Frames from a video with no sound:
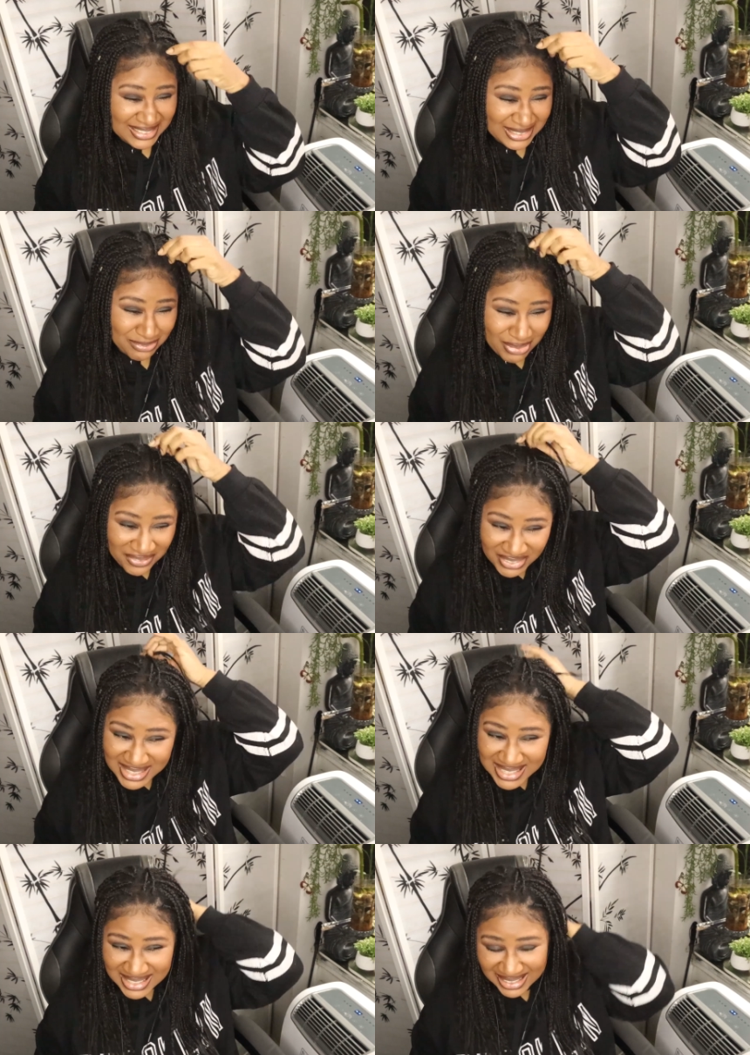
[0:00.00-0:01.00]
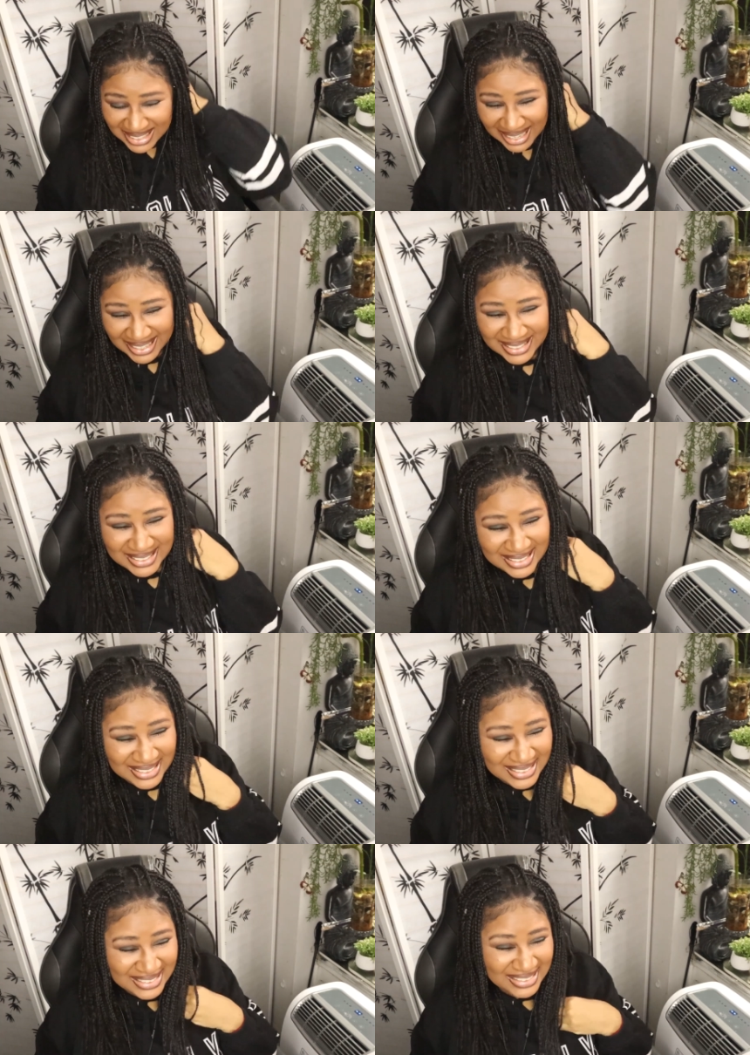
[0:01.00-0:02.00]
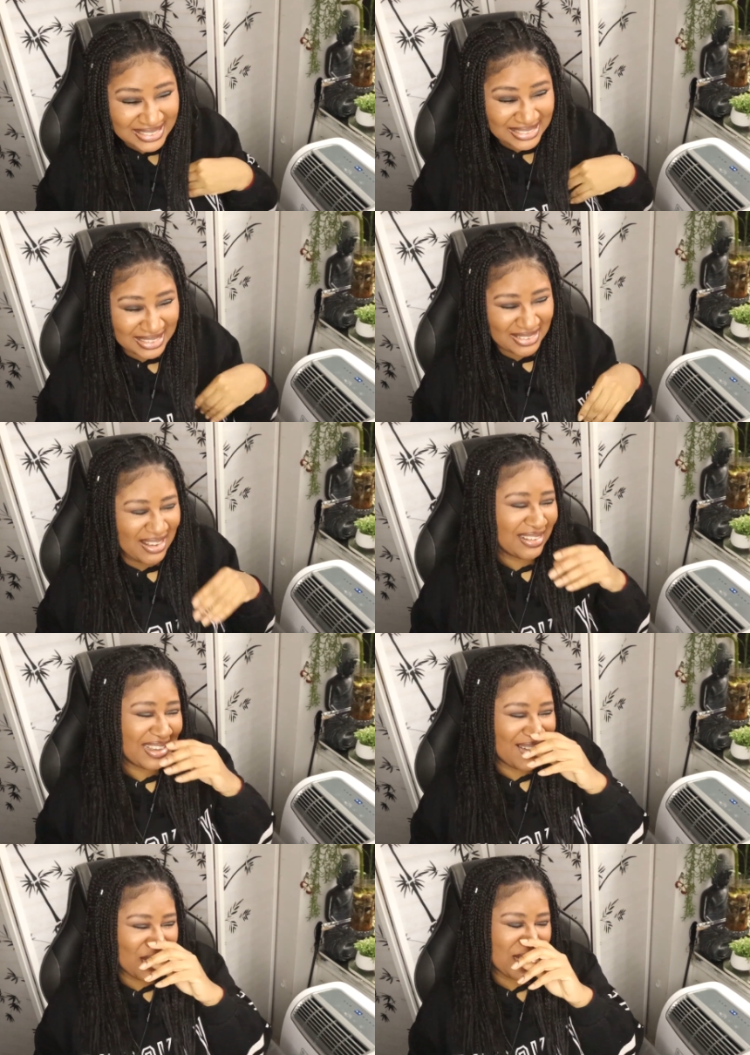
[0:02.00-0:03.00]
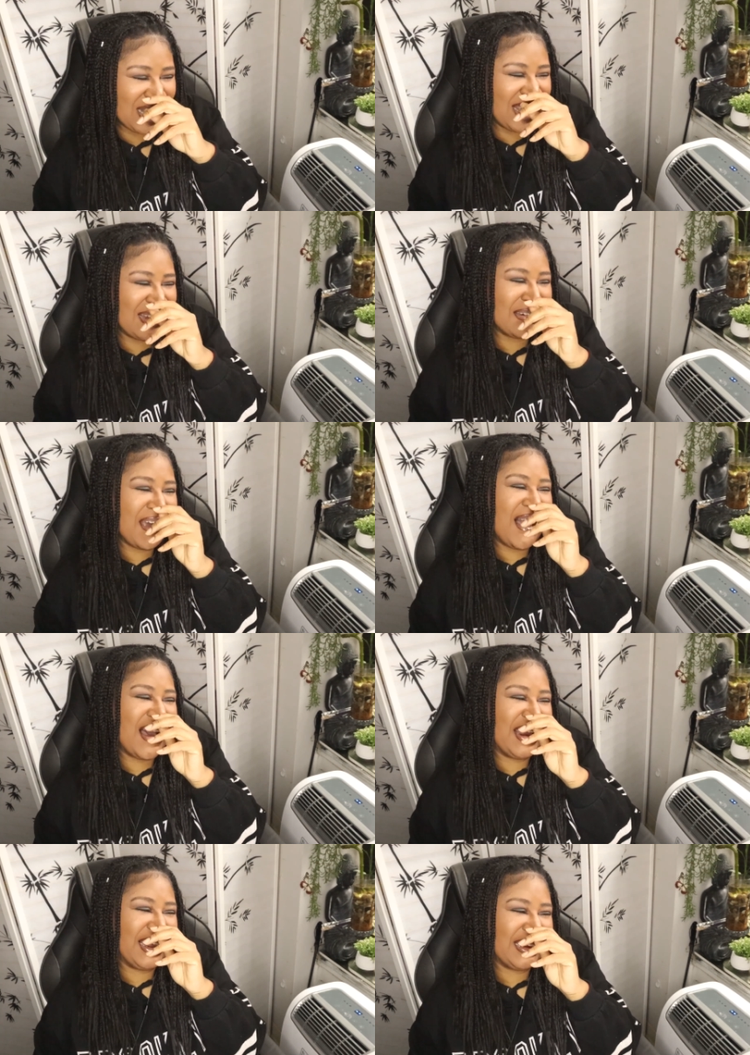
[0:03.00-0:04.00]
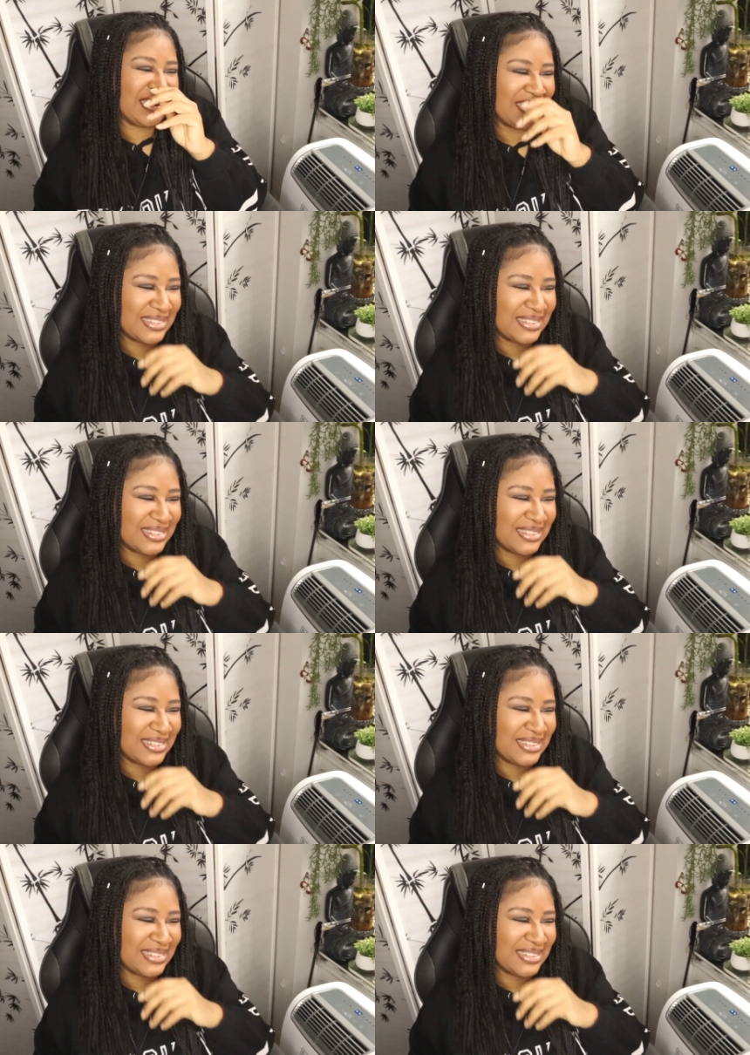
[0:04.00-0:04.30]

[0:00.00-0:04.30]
teacher breakfast stink. She said, oh, have you been eating garlic?